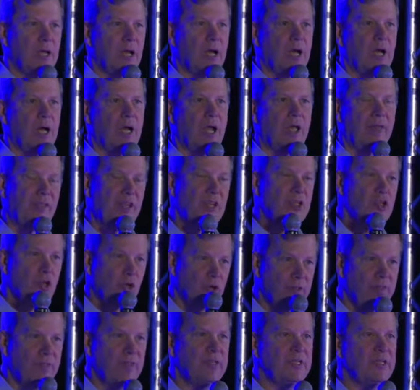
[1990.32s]
Uh, and they
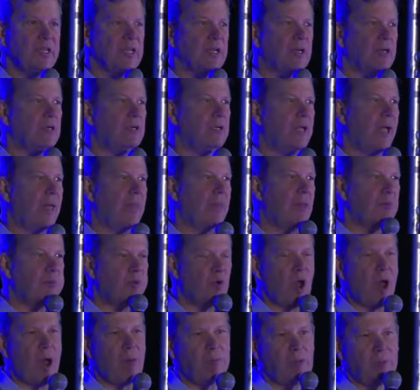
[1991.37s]
took the deal. And the
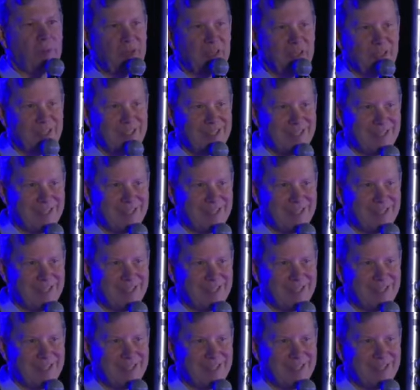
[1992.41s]
problem is